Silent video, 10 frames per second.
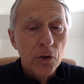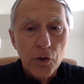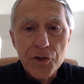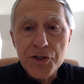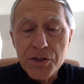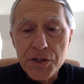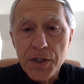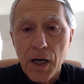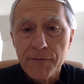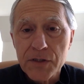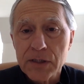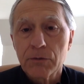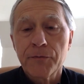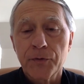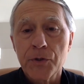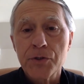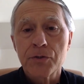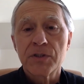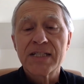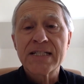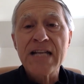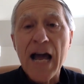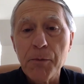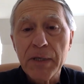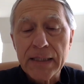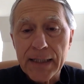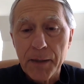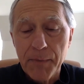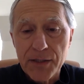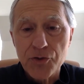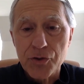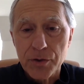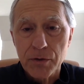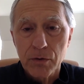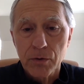Urgency obviously refers to the timing dimension,